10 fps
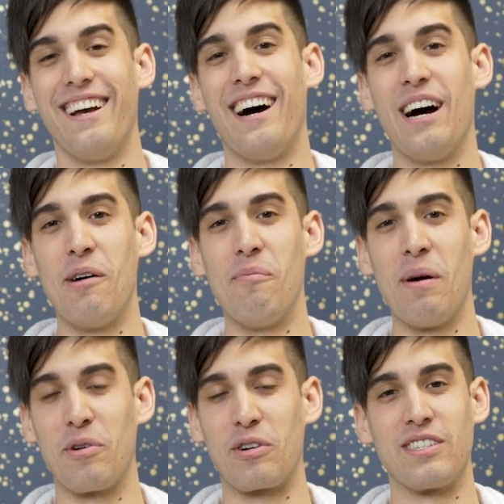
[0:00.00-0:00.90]

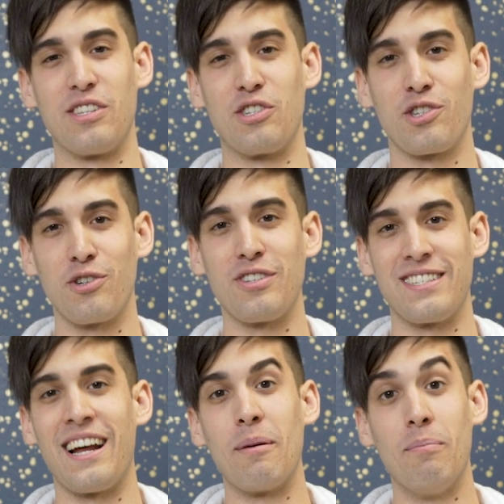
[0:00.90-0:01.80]
Remember, because the church is
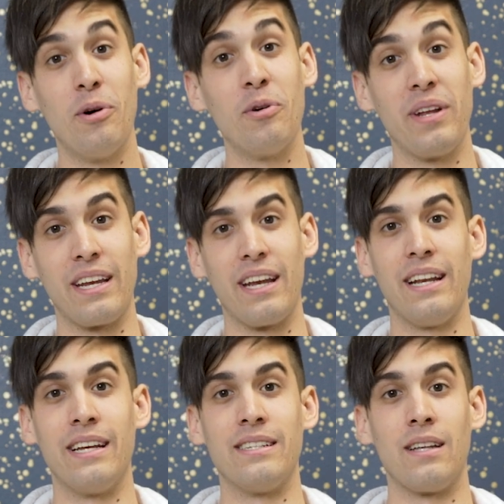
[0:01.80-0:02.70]
not a building, it
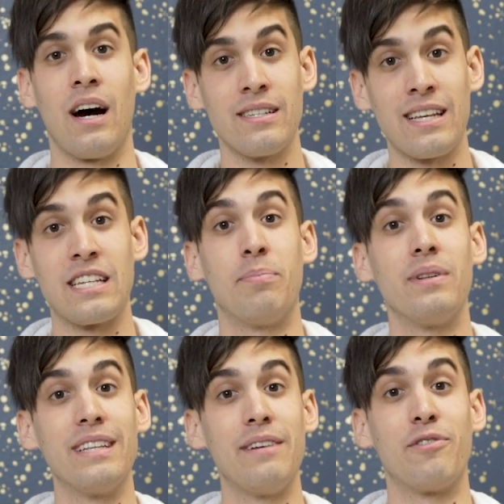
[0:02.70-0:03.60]
is us as
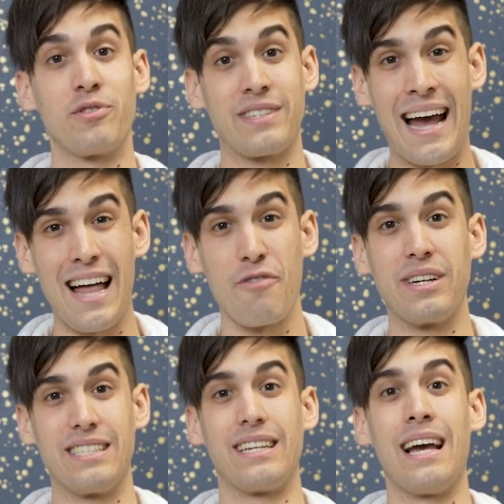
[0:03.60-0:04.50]
believers
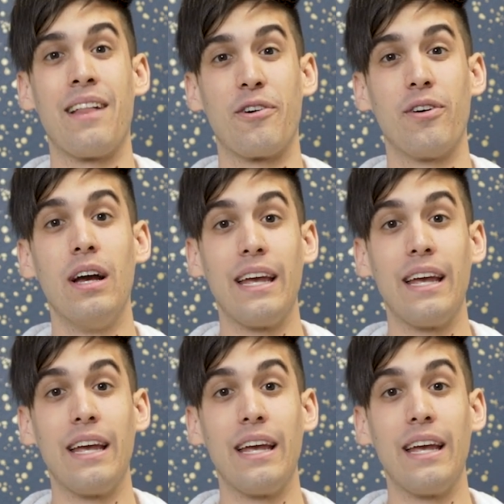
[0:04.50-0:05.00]
gathering together.